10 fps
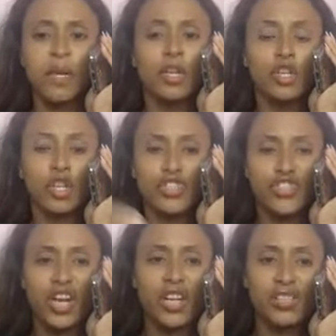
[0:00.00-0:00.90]
Your
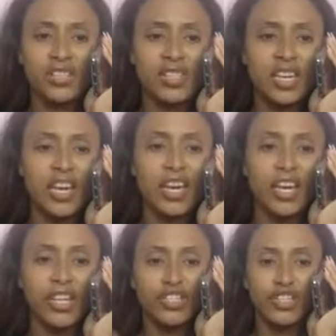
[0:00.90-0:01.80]
sons
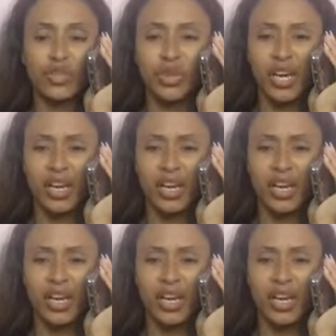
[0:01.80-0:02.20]
need you.